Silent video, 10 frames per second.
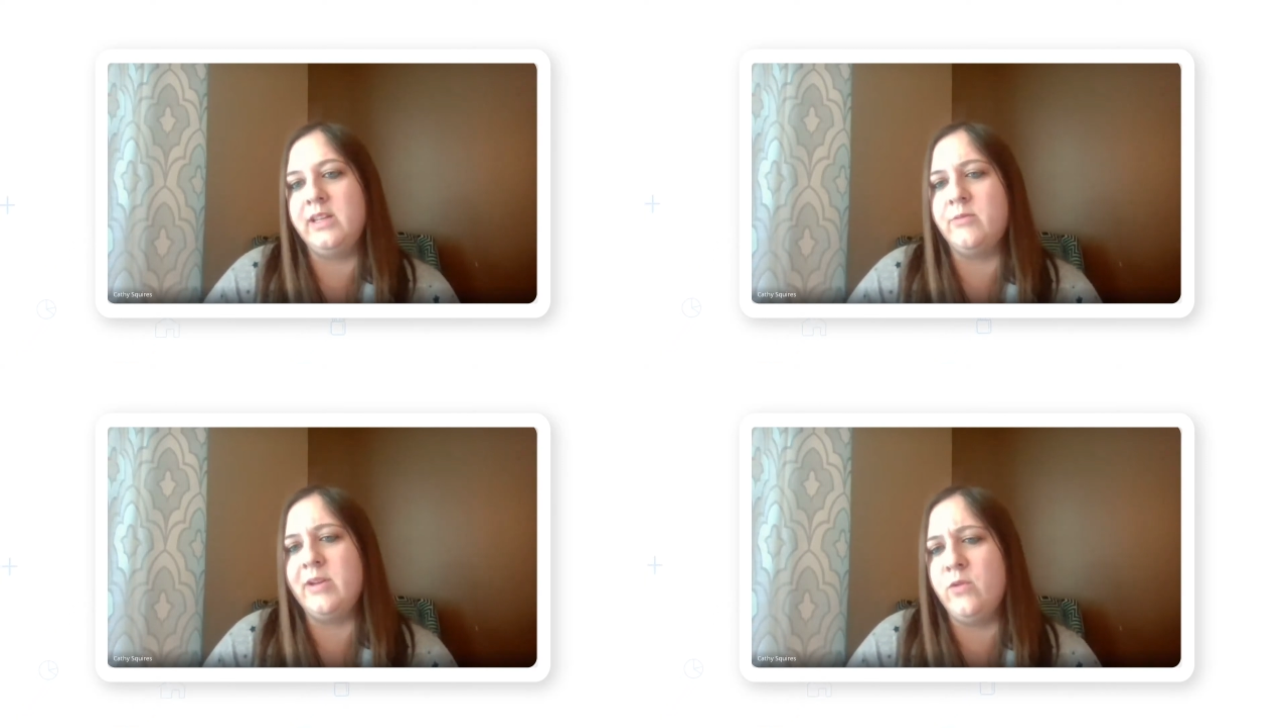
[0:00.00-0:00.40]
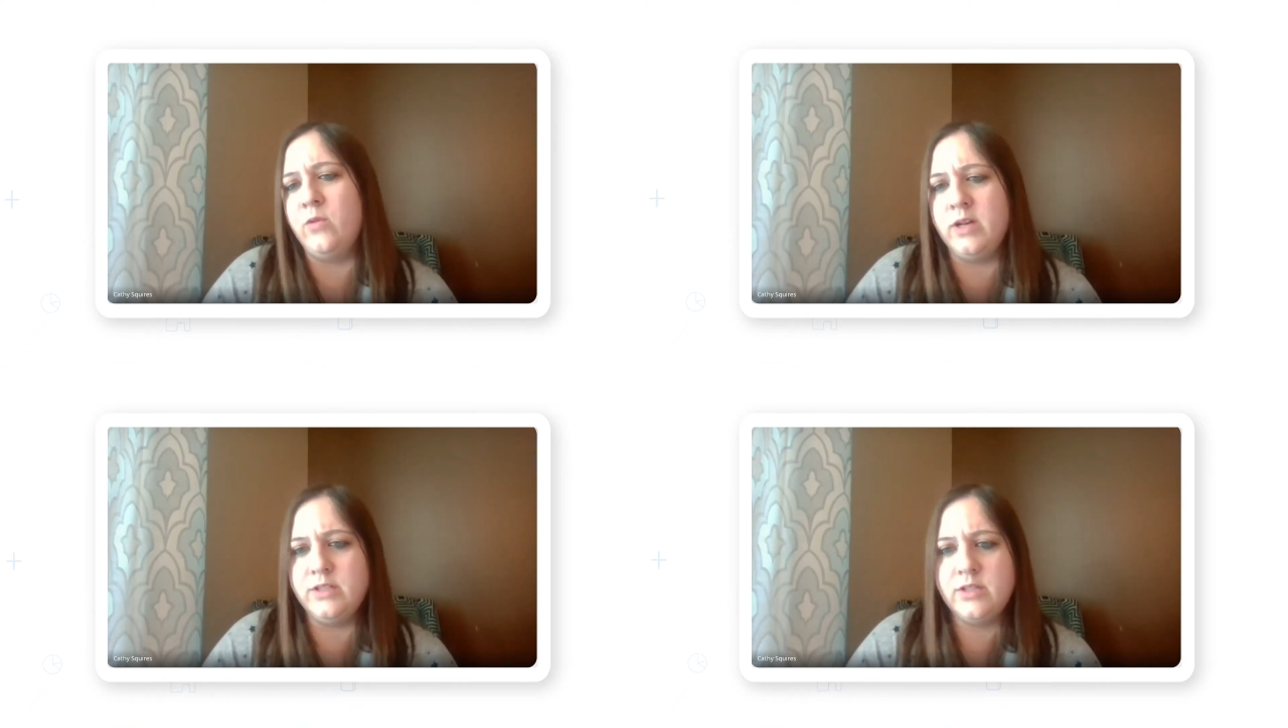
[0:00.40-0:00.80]
like we have a
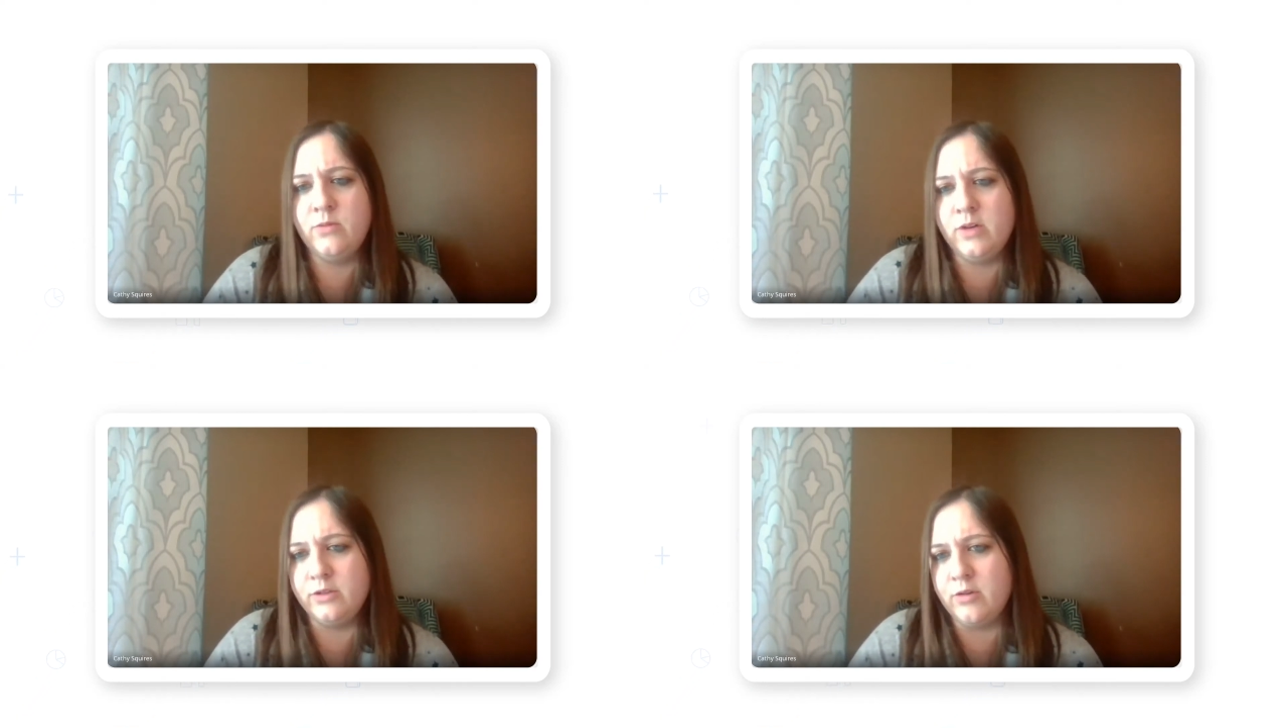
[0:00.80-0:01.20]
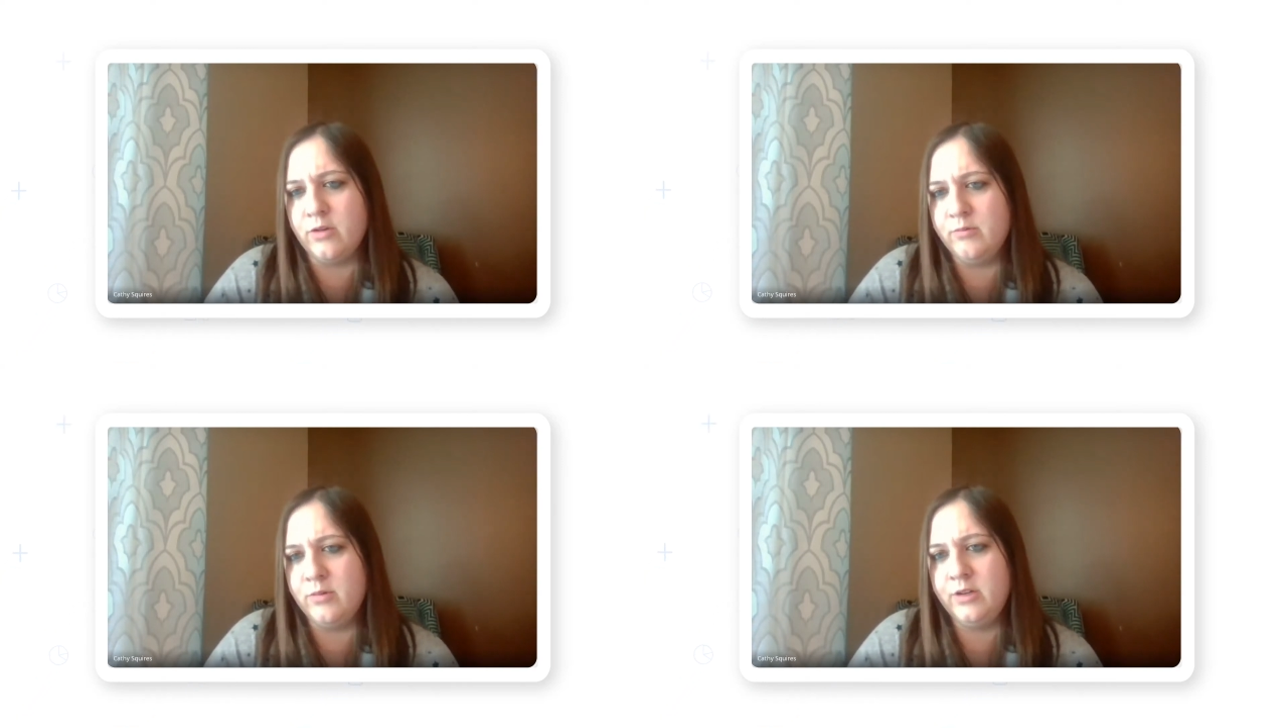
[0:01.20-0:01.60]
one-to-one
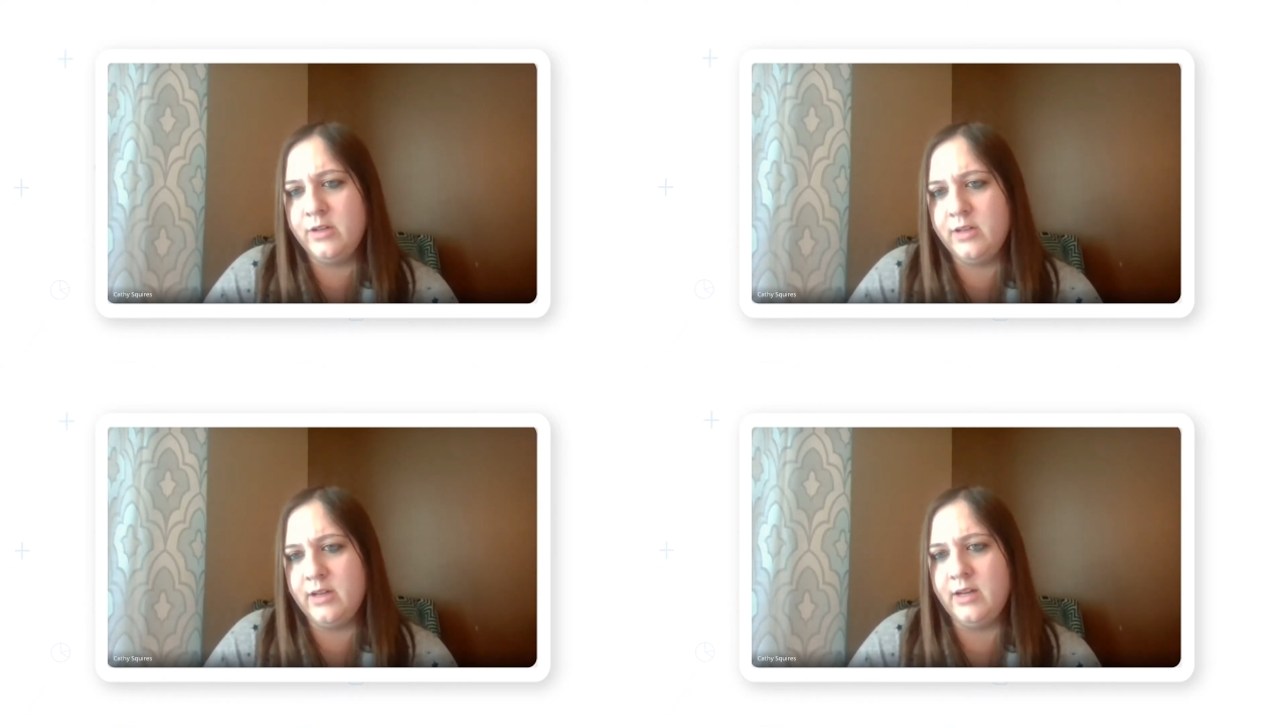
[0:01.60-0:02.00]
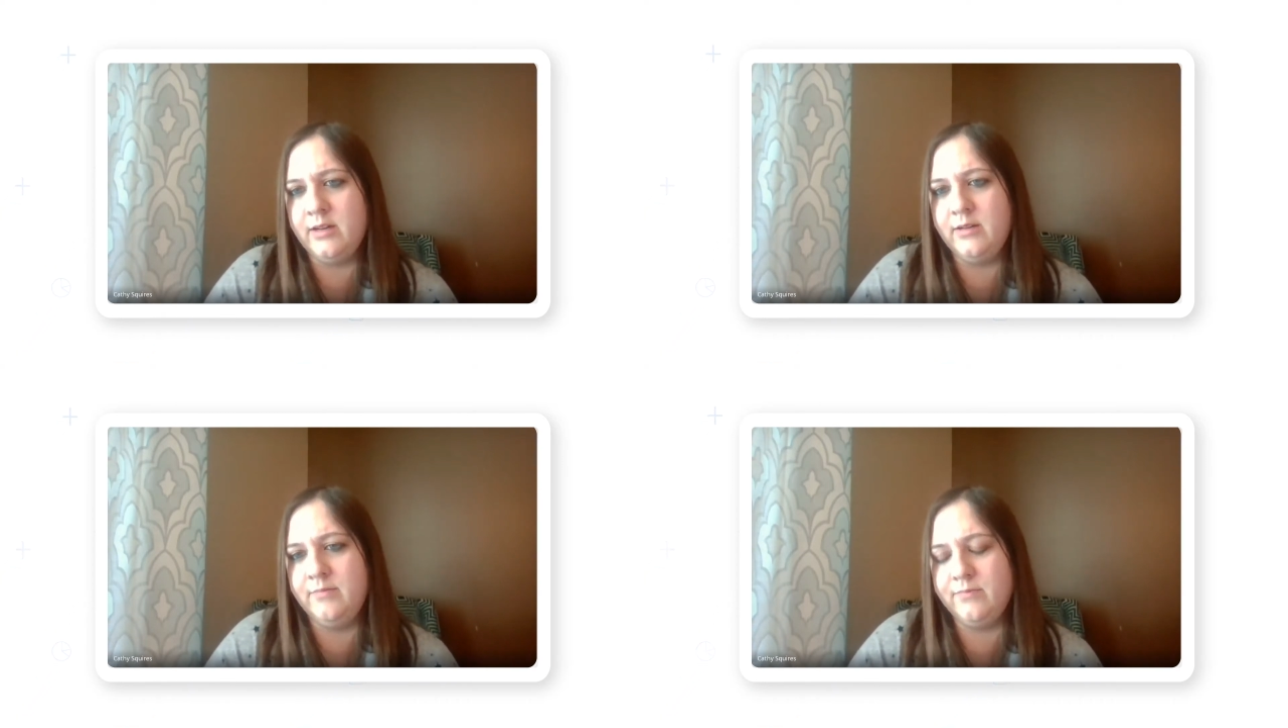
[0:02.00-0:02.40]

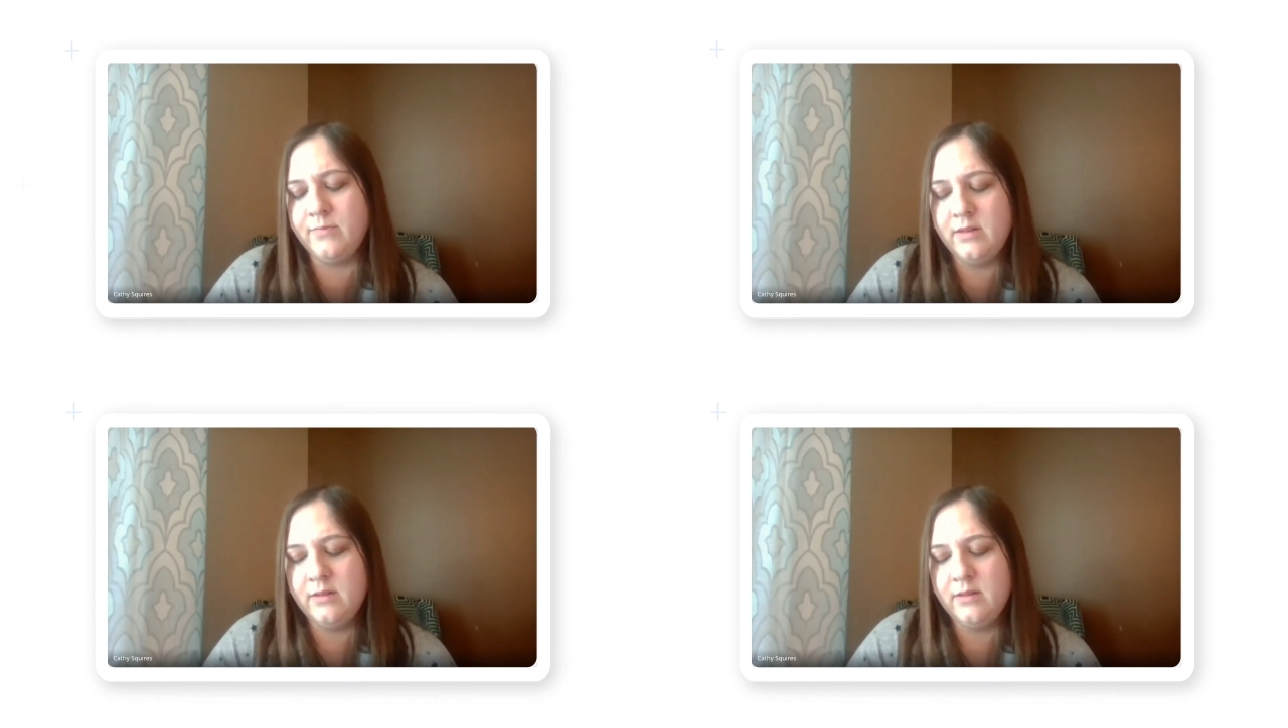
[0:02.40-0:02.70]
Chromebook